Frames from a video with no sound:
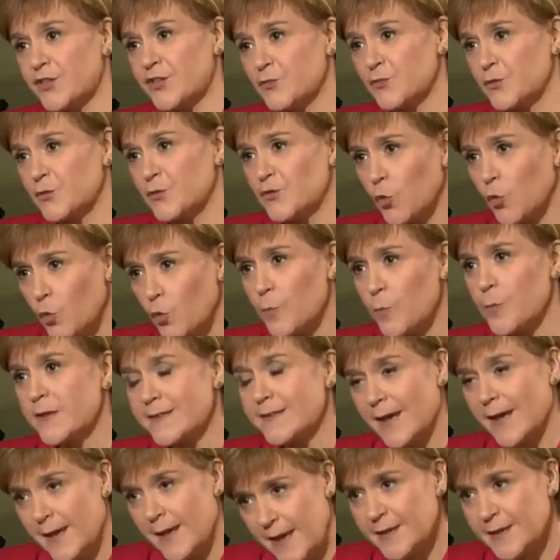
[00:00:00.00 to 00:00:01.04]
That bridge was
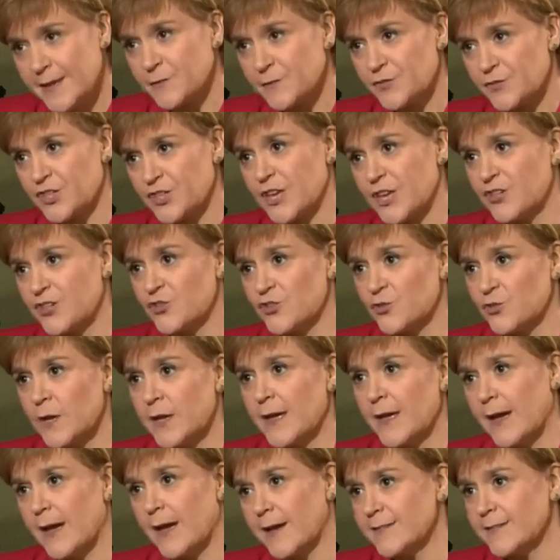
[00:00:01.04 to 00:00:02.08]
opened ahead of schedule,
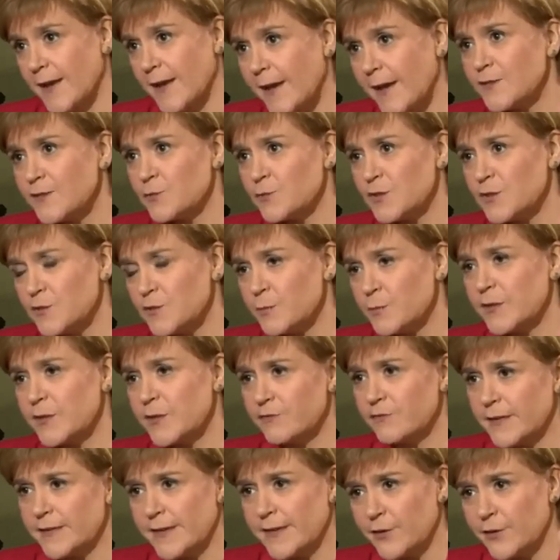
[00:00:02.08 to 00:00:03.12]
and as we
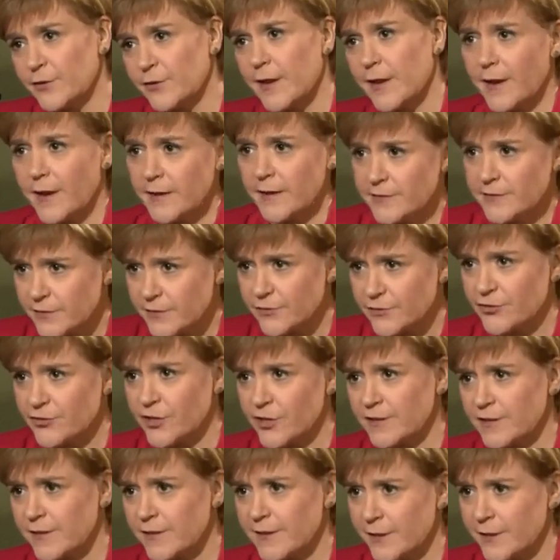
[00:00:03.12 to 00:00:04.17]
speak right now, cars are
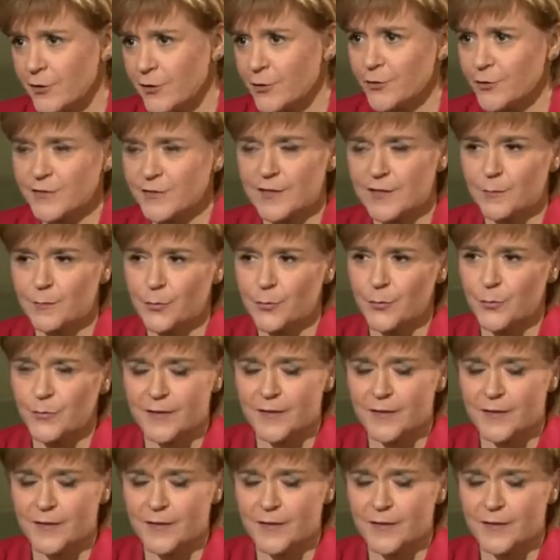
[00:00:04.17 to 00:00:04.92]
trundling across it